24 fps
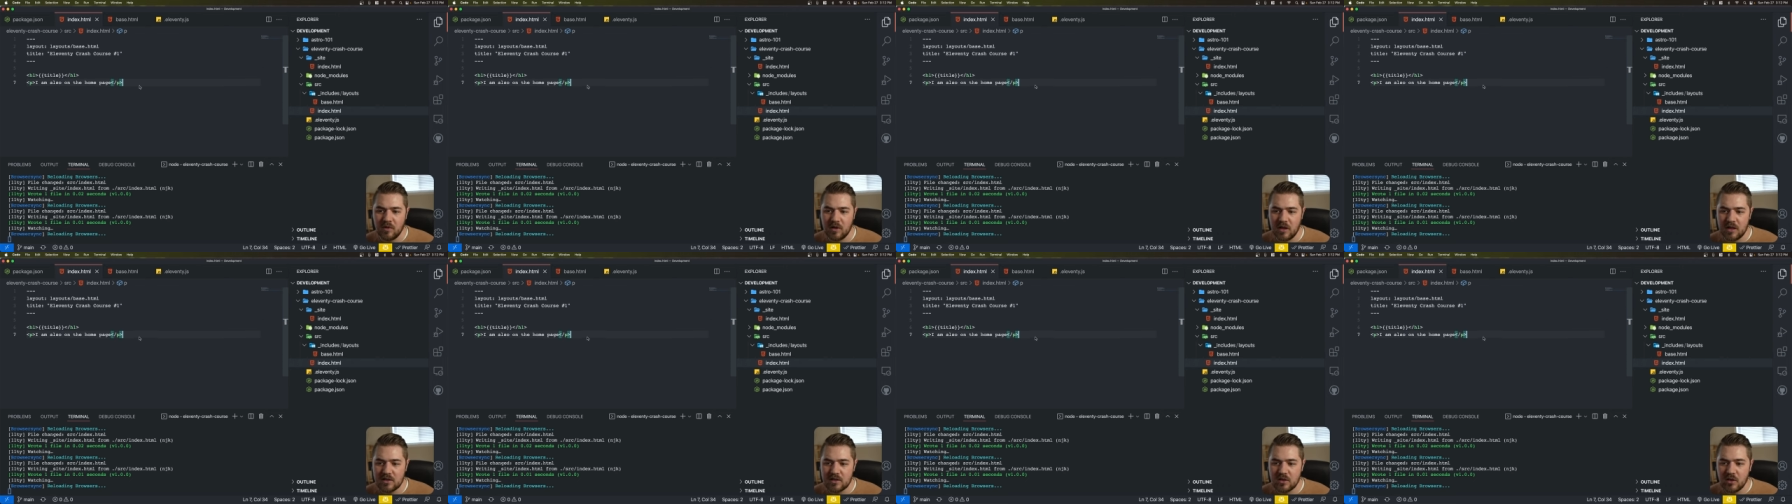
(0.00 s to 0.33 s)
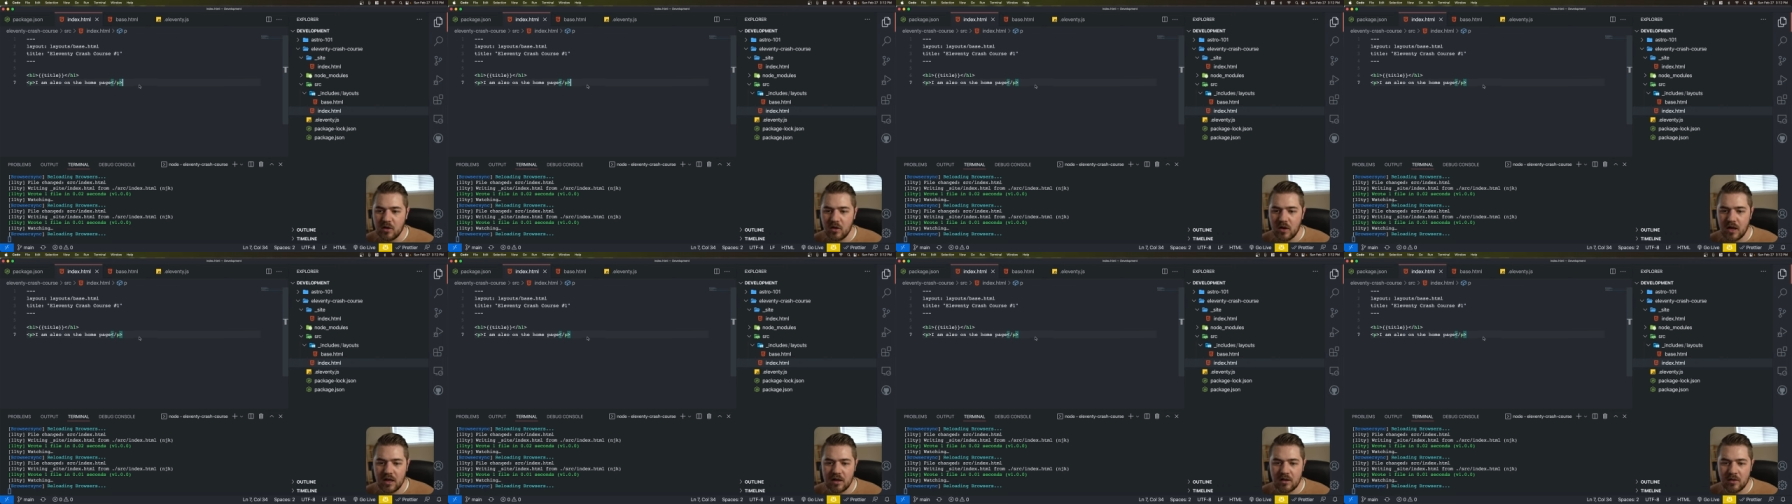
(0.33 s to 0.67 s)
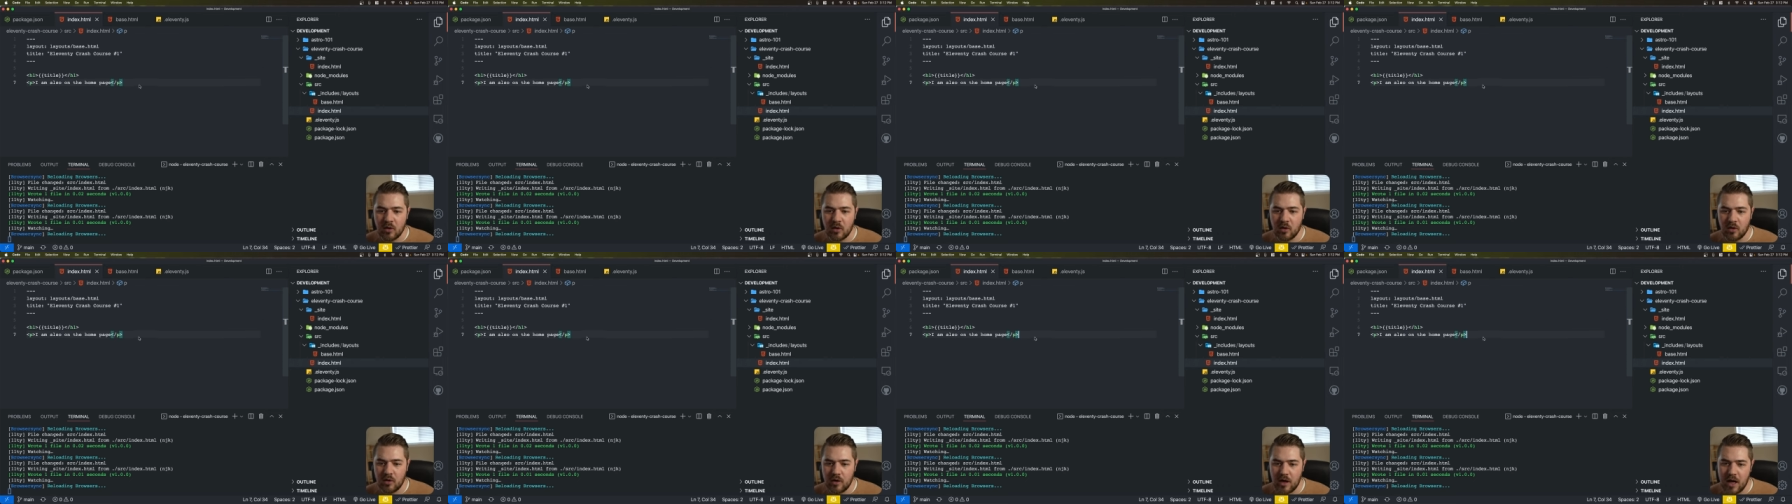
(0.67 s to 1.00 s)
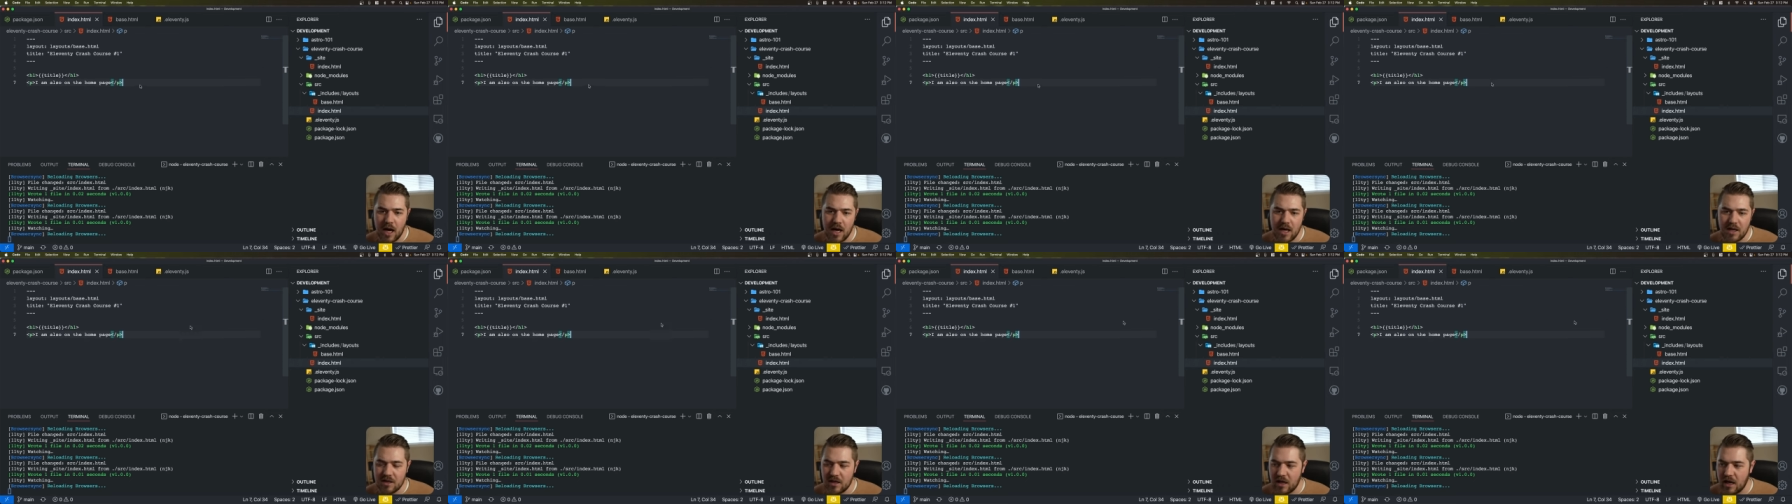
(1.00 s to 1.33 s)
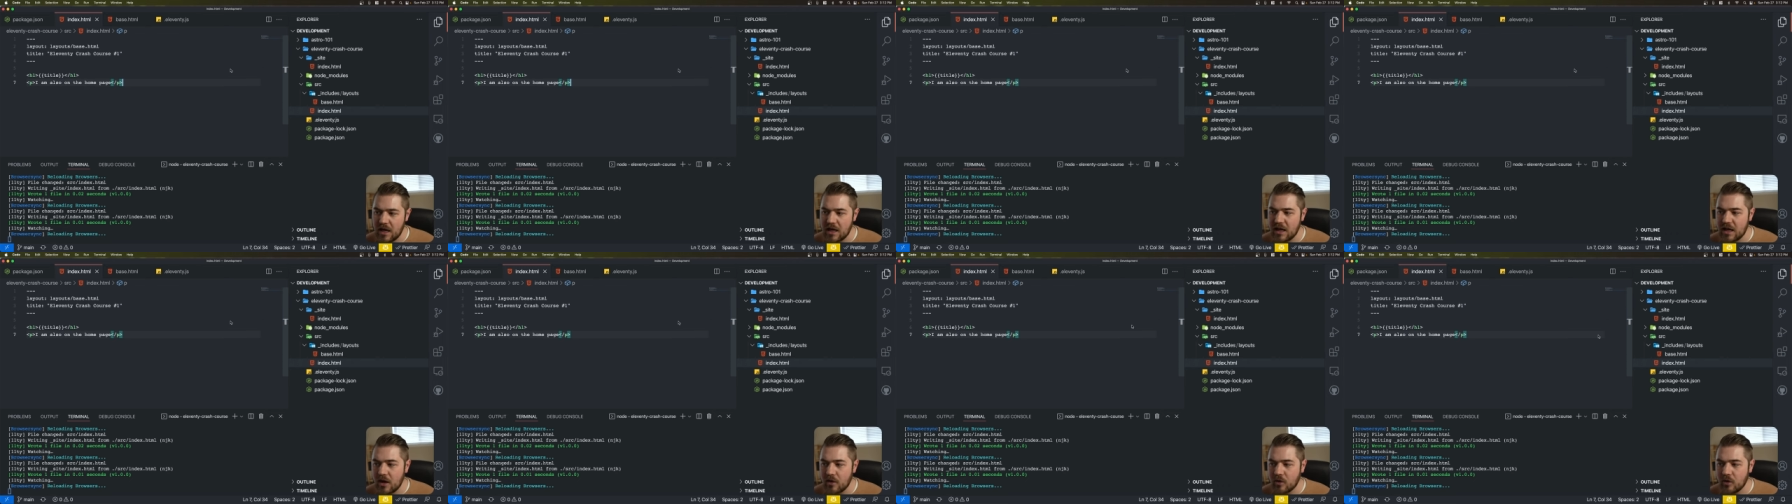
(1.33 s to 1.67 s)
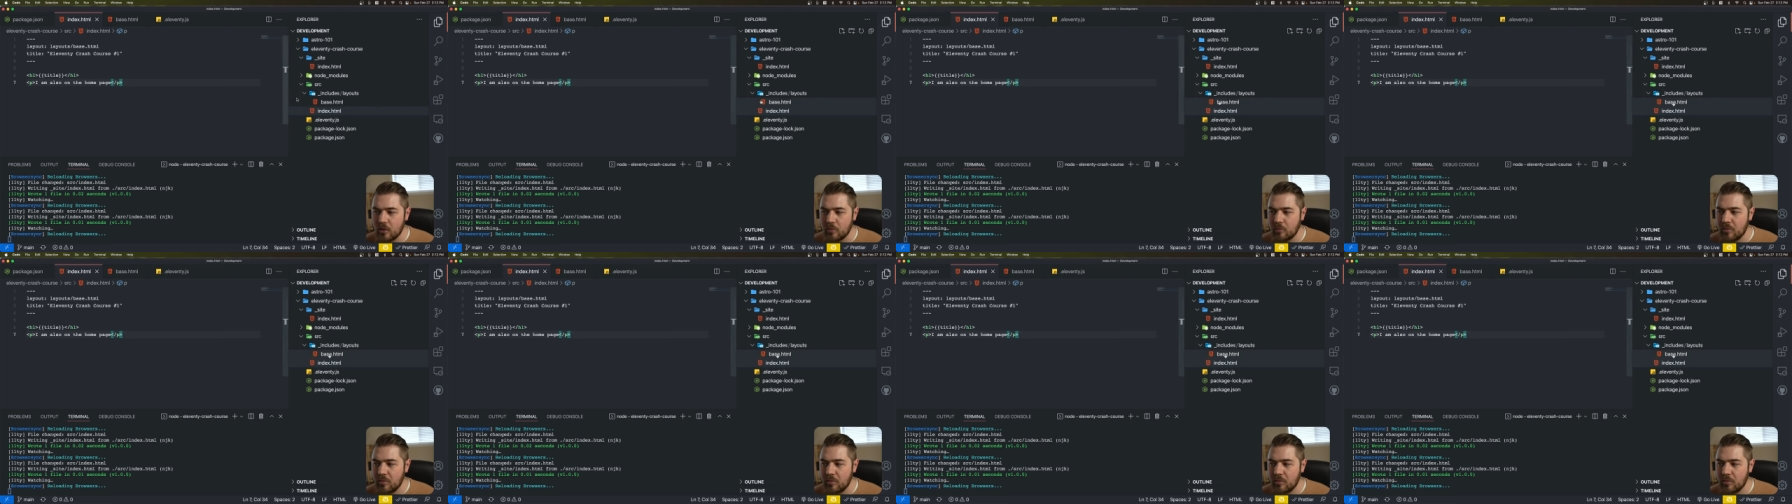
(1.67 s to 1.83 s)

let's go ahead and create another